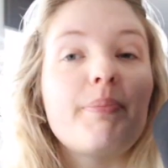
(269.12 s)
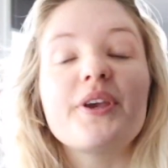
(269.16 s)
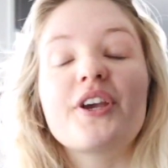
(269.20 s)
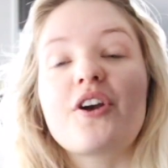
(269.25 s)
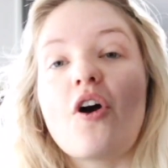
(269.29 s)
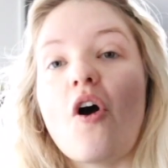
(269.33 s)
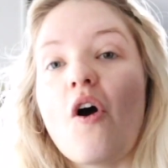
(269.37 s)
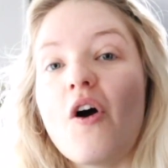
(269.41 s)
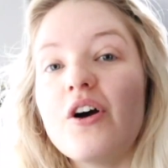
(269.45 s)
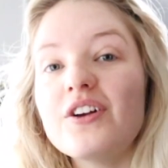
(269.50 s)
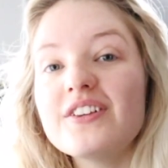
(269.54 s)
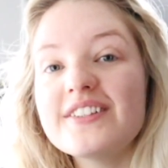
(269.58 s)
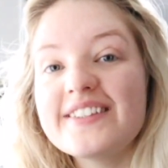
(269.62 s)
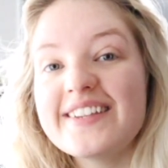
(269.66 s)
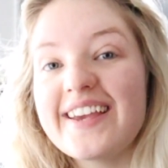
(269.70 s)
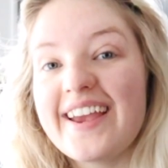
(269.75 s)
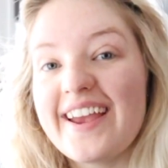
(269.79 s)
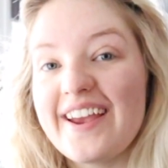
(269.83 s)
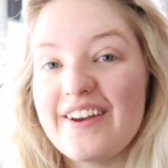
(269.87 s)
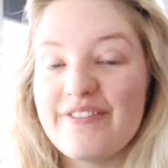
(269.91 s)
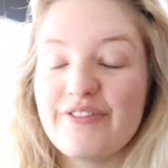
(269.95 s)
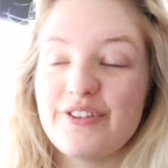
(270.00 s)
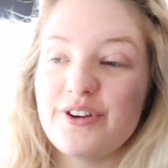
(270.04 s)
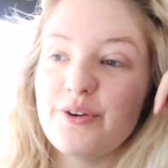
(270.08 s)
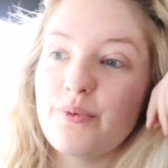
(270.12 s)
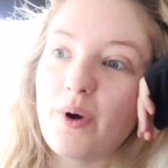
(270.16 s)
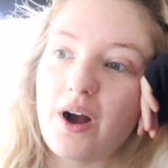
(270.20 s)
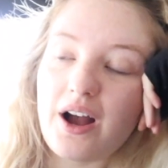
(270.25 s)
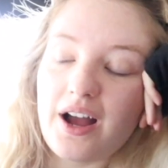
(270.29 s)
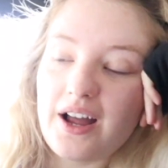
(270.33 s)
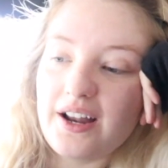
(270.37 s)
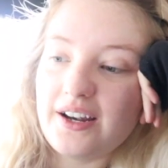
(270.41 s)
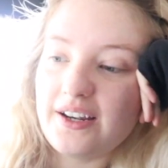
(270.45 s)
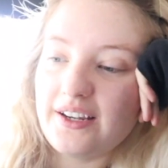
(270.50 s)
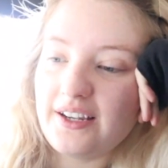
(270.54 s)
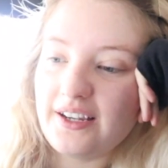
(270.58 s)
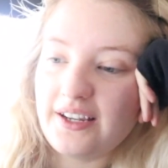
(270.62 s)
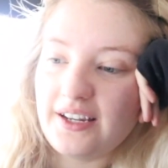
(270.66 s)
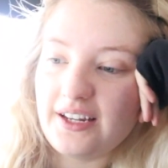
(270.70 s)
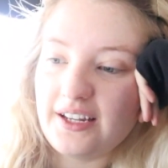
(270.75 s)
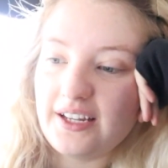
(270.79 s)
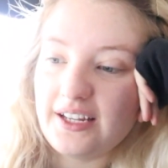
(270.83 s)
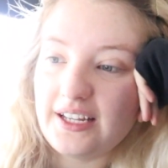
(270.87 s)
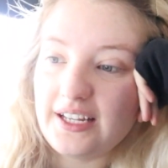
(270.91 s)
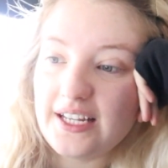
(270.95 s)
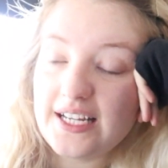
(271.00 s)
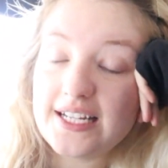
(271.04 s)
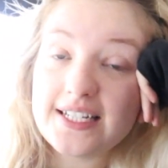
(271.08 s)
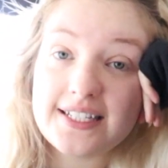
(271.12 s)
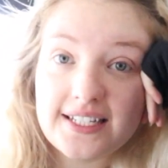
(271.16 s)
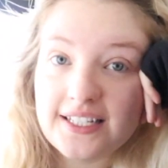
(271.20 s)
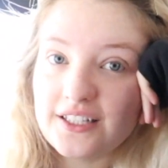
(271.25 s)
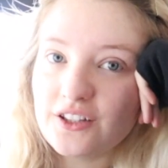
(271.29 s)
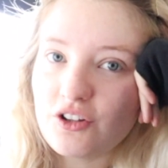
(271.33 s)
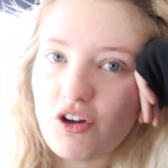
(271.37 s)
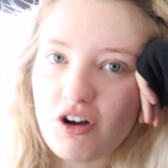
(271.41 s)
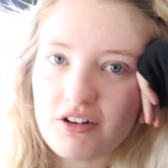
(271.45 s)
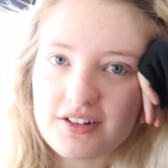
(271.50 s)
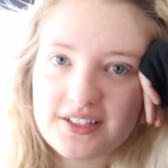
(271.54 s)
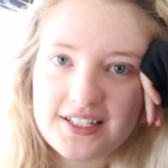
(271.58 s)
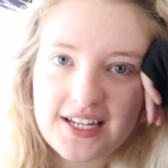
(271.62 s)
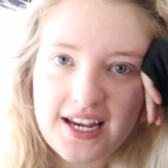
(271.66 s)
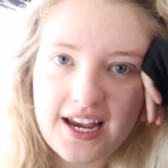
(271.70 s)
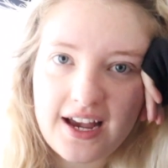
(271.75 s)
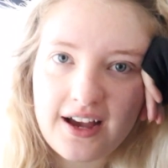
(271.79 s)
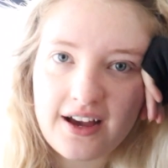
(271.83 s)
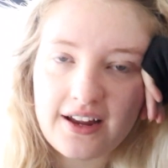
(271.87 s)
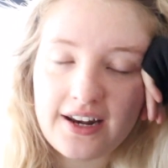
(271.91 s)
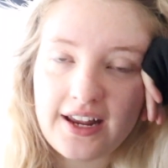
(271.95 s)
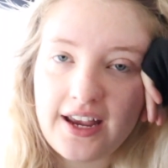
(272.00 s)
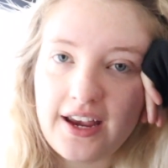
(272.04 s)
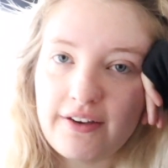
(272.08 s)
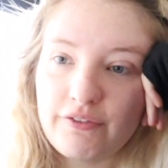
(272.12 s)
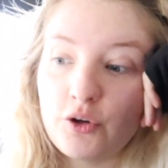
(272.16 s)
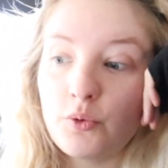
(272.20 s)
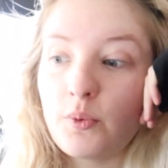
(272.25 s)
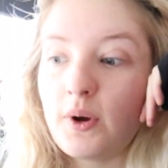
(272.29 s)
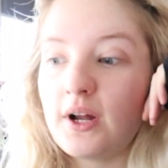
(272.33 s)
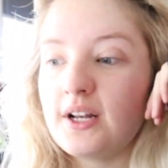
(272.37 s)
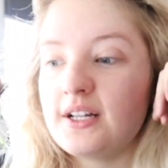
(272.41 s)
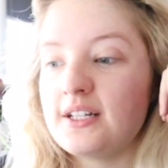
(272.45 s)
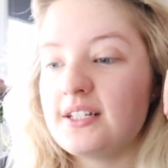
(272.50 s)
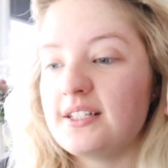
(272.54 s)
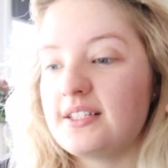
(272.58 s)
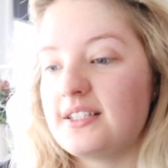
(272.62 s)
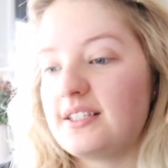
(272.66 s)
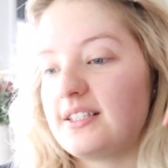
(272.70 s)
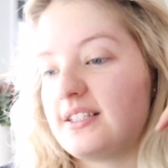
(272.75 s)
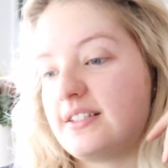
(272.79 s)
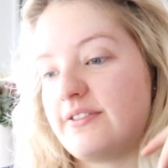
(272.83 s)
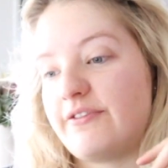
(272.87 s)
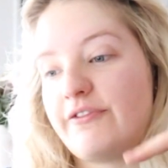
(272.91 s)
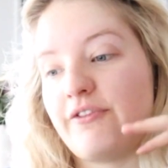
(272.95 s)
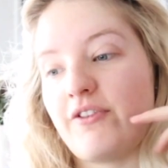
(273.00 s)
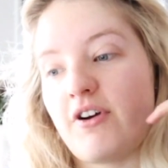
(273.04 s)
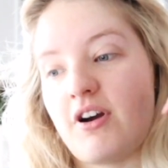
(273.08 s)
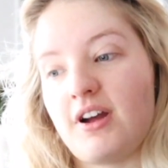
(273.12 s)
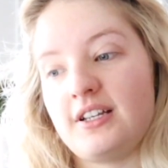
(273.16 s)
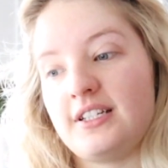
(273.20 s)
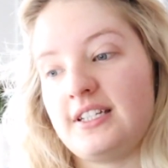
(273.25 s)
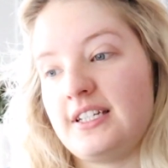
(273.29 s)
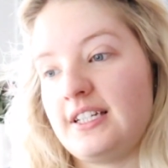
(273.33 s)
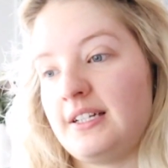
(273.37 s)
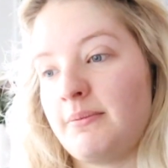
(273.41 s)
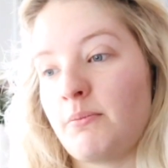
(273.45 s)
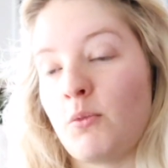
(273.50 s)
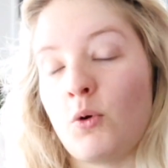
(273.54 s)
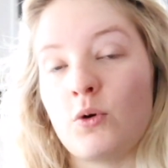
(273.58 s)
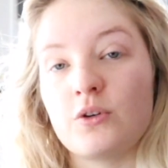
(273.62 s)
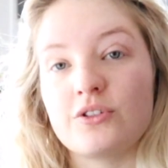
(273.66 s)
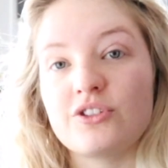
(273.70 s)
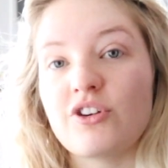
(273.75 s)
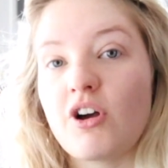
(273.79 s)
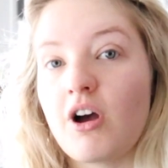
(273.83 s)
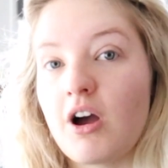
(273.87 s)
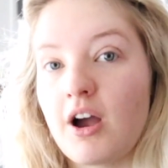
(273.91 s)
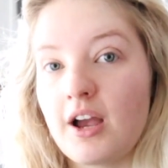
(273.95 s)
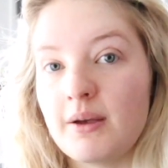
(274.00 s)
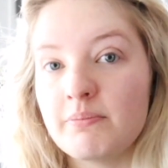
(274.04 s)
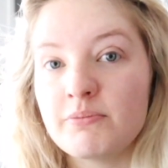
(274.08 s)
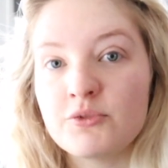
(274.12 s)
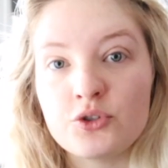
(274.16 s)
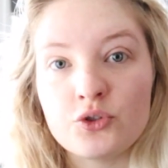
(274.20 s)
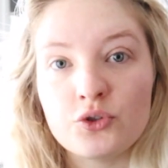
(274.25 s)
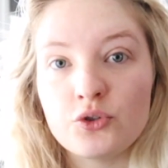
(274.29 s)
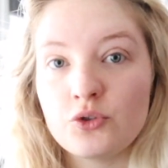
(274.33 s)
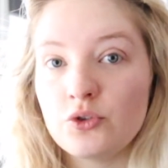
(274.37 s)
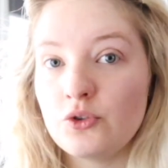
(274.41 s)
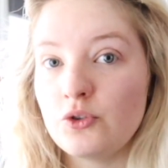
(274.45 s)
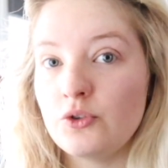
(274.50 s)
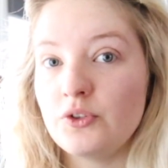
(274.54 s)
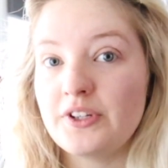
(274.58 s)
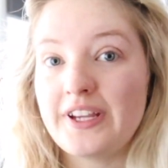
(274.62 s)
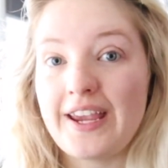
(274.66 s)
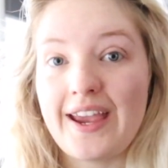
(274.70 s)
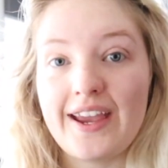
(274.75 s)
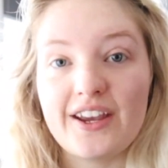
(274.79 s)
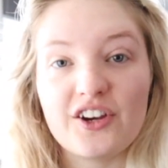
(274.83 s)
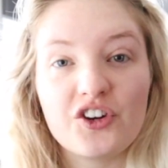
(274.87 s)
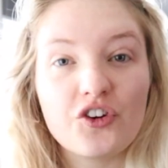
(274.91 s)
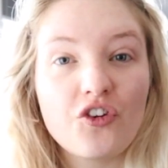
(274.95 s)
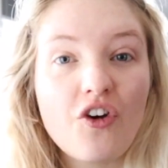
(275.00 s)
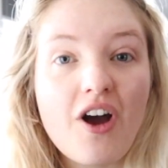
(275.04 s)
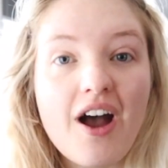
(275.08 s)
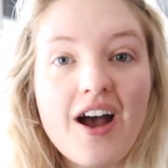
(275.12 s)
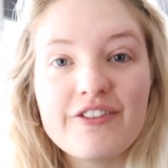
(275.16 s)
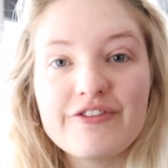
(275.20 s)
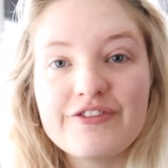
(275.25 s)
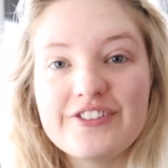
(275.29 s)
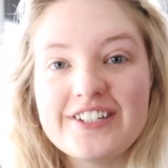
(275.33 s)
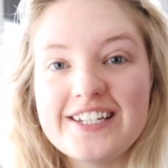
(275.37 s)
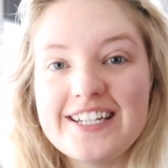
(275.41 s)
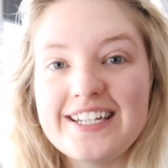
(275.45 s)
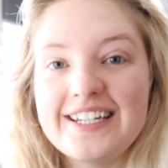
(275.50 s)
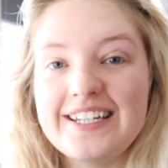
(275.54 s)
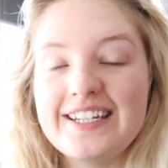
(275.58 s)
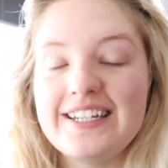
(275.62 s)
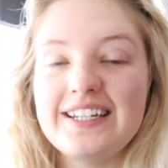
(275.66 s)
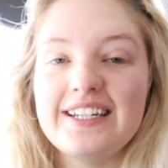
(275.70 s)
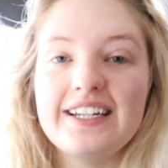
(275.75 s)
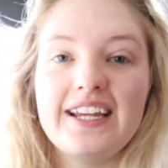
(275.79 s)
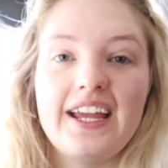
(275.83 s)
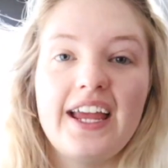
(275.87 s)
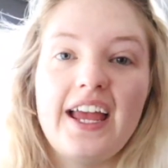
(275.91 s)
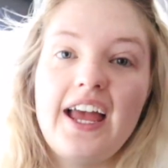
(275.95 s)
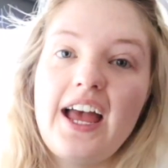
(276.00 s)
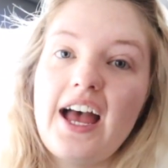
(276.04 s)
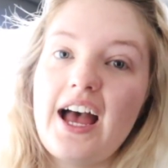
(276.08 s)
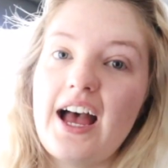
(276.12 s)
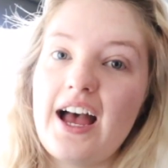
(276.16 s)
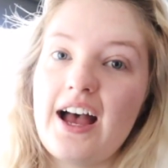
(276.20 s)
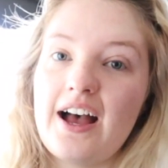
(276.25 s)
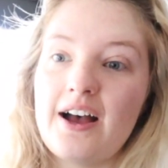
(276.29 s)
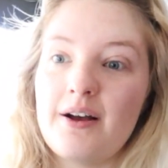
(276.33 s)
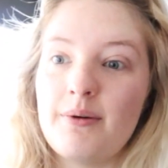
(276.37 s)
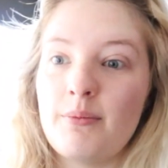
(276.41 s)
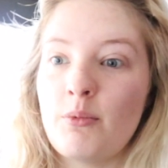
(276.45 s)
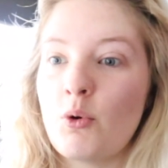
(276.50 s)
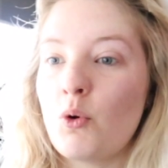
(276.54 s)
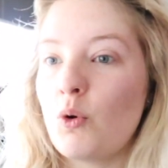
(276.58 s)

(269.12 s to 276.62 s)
Because everyone is in lockdown, everyone's finding more time to get crafty um,